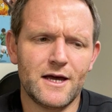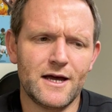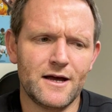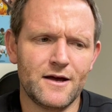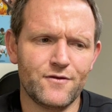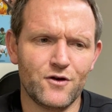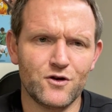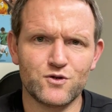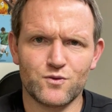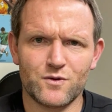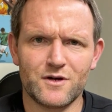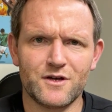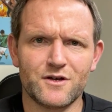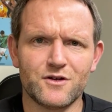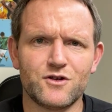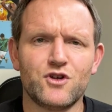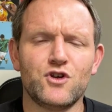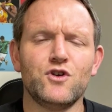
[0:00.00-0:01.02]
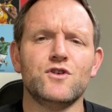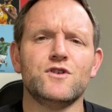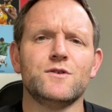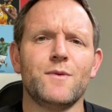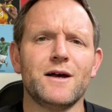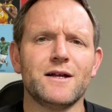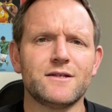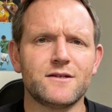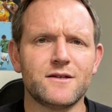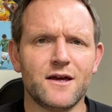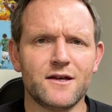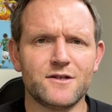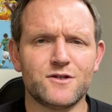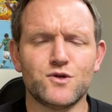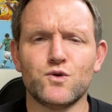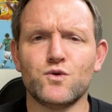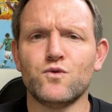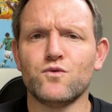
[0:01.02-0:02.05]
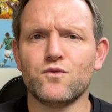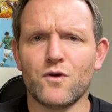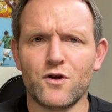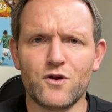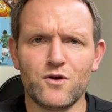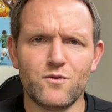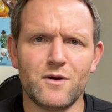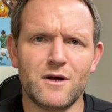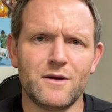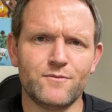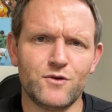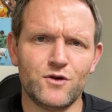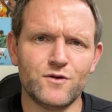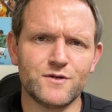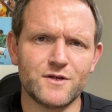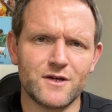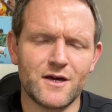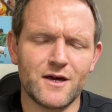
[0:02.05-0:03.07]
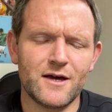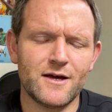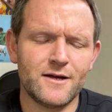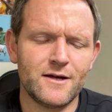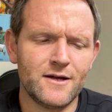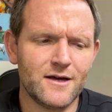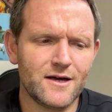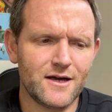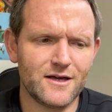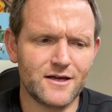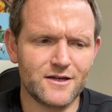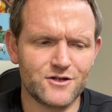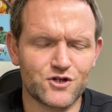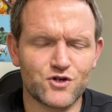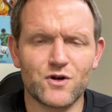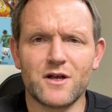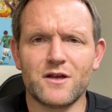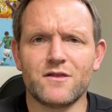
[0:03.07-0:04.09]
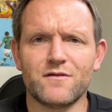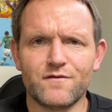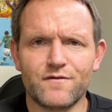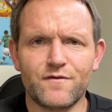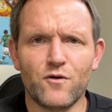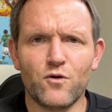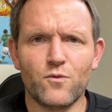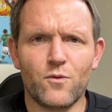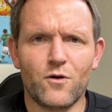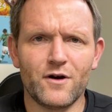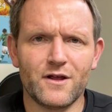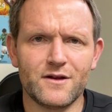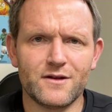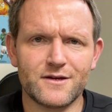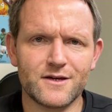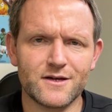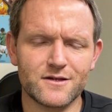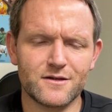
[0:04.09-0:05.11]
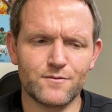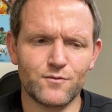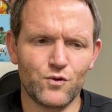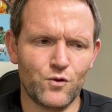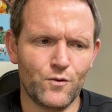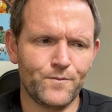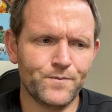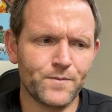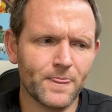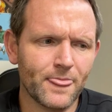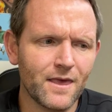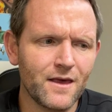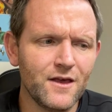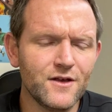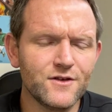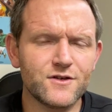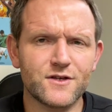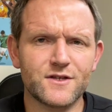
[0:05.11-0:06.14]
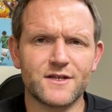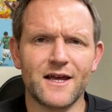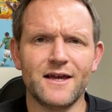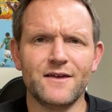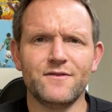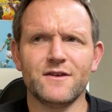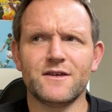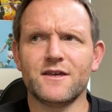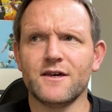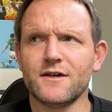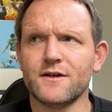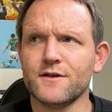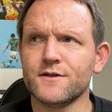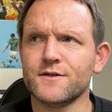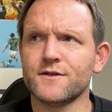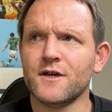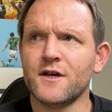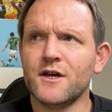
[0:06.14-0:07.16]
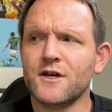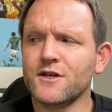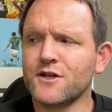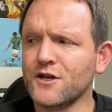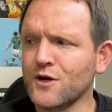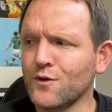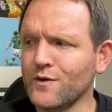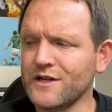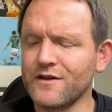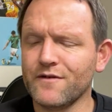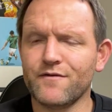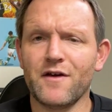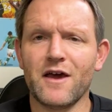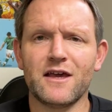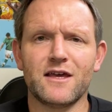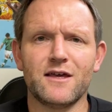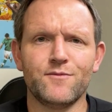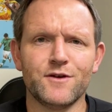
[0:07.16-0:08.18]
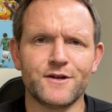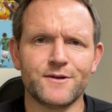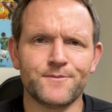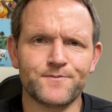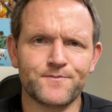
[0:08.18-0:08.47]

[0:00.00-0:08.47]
those really good cues about staying tall, rodeo arm, using your strength and full body to kick the ball. So stay in the kick is, you know, when you're vacuuming